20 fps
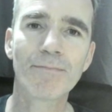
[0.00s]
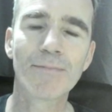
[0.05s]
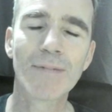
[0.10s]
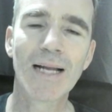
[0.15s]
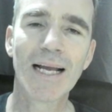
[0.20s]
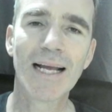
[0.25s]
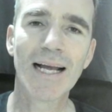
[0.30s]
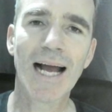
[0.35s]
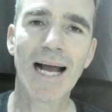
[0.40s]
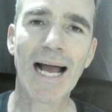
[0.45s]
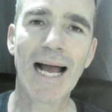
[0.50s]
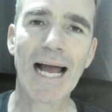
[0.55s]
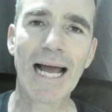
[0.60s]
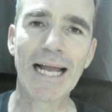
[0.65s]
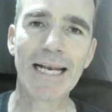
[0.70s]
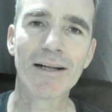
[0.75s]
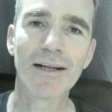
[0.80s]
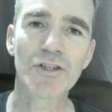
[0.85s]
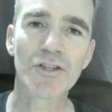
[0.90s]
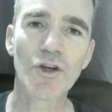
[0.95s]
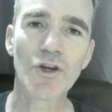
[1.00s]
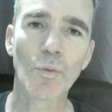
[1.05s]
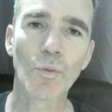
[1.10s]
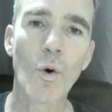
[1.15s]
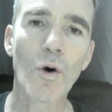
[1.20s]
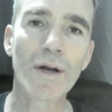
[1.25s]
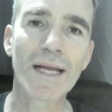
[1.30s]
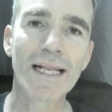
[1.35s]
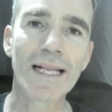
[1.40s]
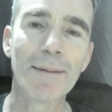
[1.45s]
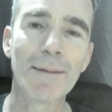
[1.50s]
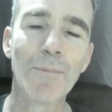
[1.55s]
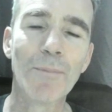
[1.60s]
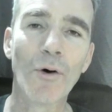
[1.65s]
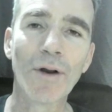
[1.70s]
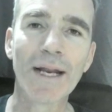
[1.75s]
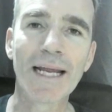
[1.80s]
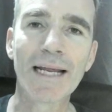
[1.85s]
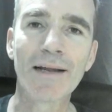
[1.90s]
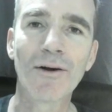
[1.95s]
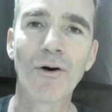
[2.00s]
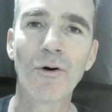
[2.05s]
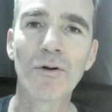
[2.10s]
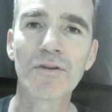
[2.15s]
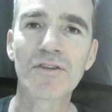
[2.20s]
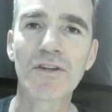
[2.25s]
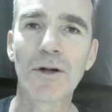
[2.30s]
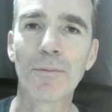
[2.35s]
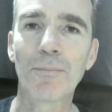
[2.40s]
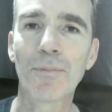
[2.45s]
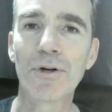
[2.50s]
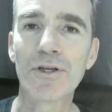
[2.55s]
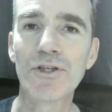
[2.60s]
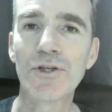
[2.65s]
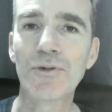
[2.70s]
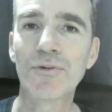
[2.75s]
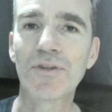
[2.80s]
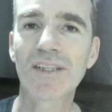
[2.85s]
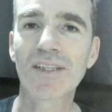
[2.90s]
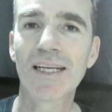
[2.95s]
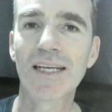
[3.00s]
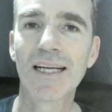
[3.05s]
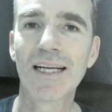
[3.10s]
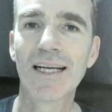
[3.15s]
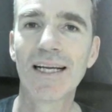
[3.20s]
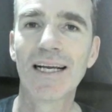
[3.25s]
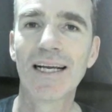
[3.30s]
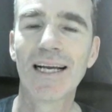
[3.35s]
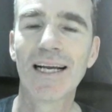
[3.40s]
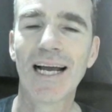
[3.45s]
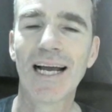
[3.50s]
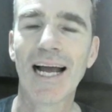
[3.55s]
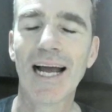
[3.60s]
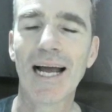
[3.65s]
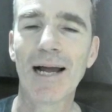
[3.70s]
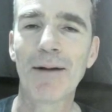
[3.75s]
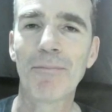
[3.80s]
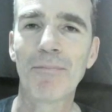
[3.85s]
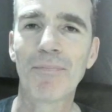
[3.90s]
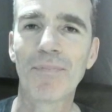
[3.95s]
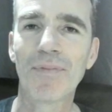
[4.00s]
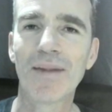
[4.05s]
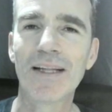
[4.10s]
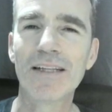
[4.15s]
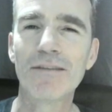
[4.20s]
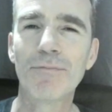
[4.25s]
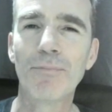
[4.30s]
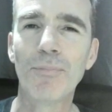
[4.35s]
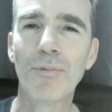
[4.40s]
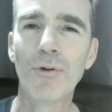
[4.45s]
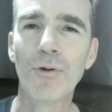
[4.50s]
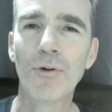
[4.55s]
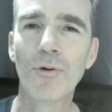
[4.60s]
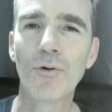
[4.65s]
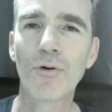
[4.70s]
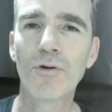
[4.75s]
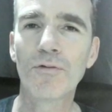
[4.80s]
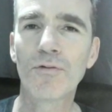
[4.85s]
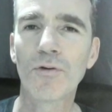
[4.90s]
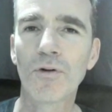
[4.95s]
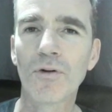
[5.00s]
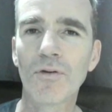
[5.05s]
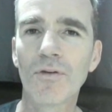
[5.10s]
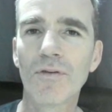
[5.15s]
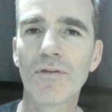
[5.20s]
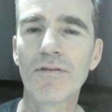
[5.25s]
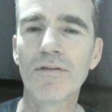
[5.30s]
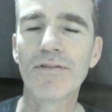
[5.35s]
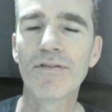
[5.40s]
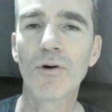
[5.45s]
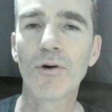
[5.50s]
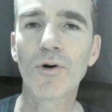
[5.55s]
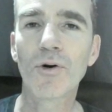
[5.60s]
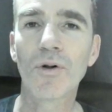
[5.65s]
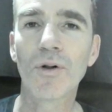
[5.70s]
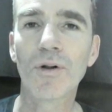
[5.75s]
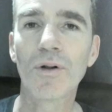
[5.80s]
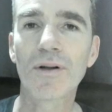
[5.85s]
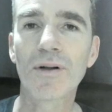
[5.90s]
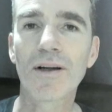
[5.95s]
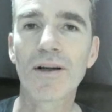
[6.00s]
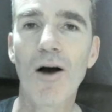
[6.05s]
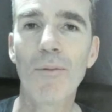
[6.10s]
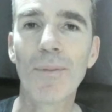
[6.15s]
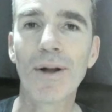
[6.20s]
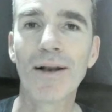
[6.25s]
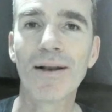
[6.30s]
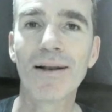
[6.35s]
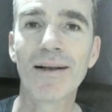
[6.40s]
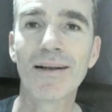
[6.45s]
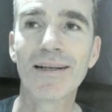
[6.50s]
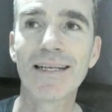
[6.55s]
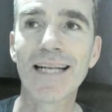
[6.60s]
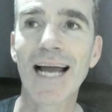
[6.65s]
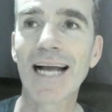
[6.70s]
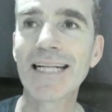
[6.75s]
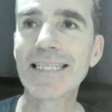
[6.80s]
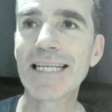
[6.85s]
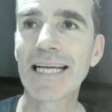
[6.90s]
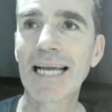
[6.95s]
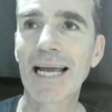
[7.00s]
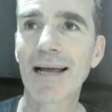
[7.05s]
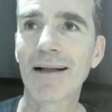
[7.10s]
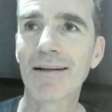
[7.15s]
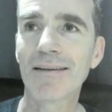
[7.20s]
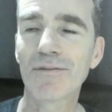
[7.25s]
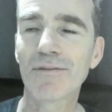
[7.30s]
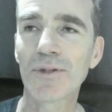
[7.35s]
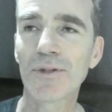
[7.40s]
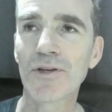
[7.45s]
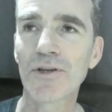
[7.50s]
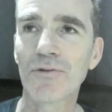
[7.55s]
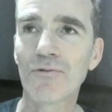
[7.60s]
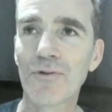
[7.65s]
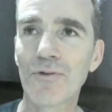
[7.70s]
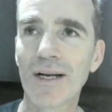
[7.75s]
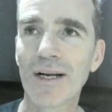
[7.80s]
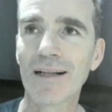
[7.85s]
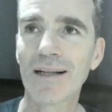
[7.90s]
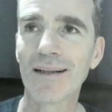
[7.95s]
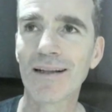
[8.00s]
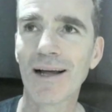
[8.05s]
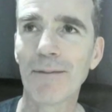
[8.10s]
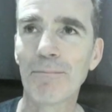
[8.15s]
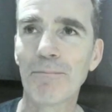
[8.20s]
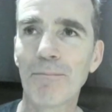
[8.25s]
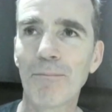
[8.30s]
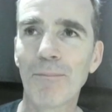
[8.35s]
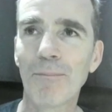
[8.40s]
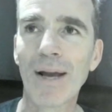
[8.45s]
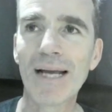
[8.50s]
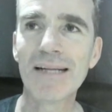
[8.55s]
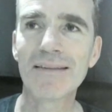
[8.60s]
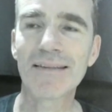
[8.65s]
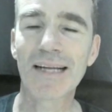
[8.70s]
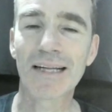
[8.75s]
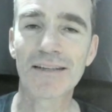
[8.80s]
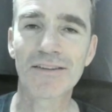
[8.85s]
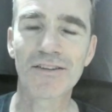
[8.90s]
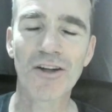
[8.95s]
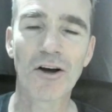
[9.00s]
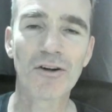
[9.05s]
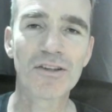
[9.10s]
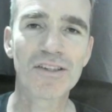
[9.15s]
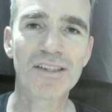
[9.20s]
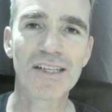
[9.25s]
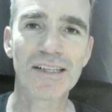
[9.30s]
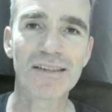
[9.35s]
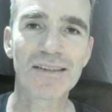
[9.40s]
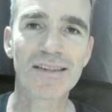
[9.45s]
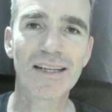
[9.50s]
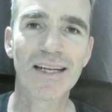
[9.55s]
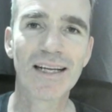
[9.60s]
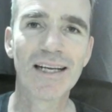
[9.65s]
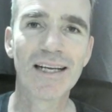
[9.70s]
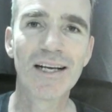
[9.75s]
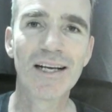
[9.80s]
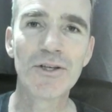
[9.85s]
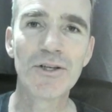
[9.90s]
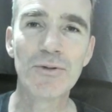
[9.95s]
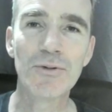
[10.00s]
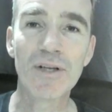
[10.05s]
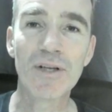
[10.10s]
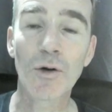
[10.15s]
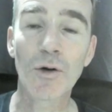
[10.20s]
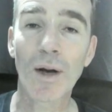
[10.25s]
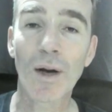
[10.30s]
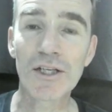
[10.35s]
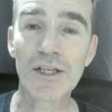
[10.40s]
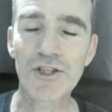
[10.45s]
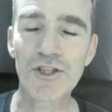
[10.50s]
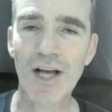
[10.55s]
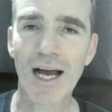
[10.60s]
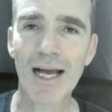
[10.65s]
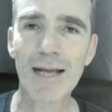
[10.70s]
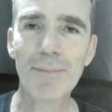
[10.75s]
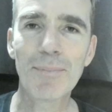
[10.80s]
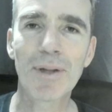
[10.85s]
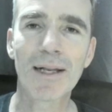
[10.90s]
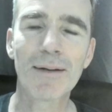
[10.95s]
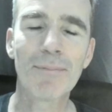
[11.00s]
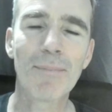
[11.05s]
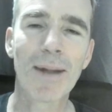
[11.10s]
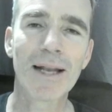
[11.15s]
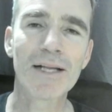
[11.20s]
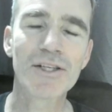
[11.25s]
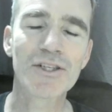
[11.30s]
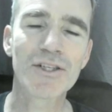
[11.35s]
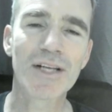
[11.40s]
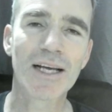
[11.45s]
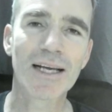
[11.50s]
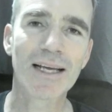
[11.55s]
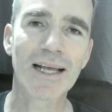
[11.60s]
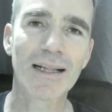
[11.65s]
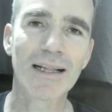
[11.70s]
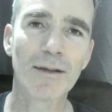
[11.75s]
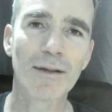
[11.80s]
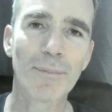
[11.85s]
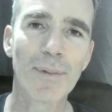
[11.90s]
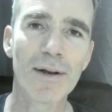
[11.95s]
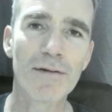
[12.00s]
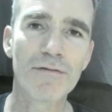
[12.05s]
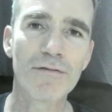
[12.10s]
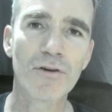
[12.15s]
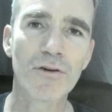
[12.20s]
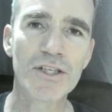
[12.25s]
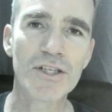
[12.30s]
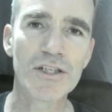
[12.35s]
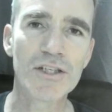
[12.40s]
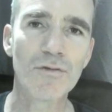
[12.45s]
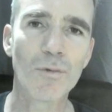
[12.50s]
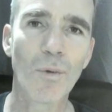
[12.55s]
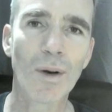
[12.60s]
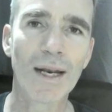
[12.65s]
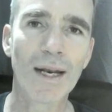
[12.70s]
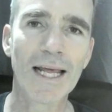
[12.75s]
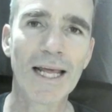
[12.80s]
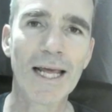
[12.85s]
And a short walk in the morning also produced these beautiful vocal common nightingales, which are real amazing songsters. Usually quite shy, but I managed to get a little bit of footage of one here.